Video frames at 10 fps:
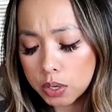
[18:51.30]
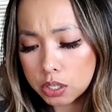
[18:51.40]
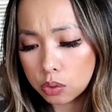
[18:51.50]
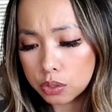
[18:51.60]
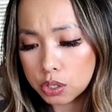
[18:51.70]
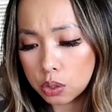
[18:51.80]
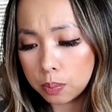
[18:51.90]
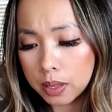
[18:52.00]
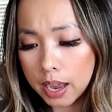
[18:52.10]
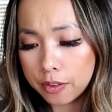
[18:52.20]
which schools to
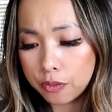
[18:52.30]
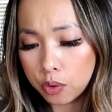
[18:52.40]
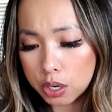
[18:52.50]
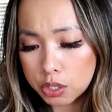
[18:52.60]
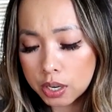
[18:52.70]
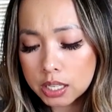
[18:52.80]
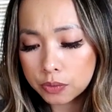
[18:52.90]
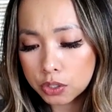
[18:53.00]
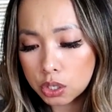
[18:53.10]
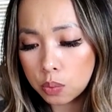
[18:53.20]
apply for
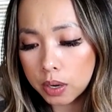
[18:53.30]
transfer to,